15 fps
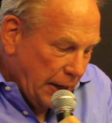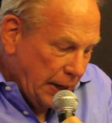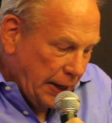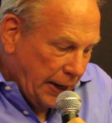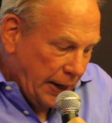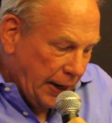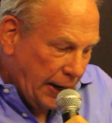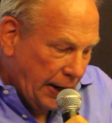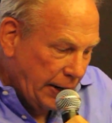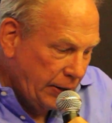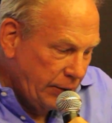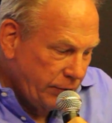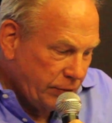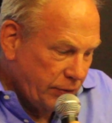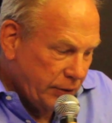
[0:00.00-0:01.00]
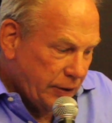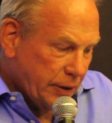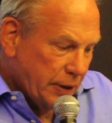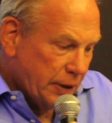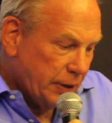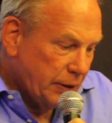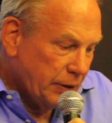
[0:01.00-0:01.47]
and
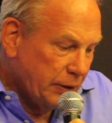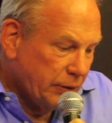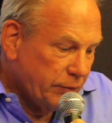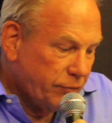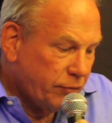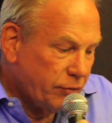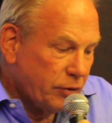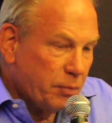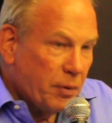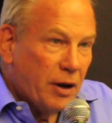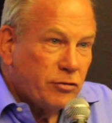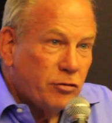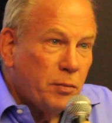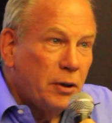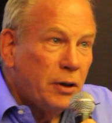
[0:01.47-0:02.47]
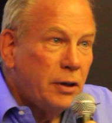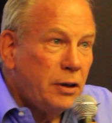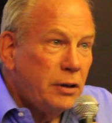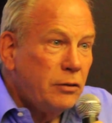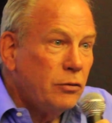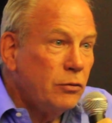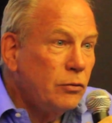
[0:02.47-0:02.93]
for the possibility
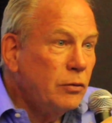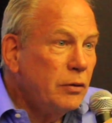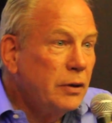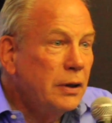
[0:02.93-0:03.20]
to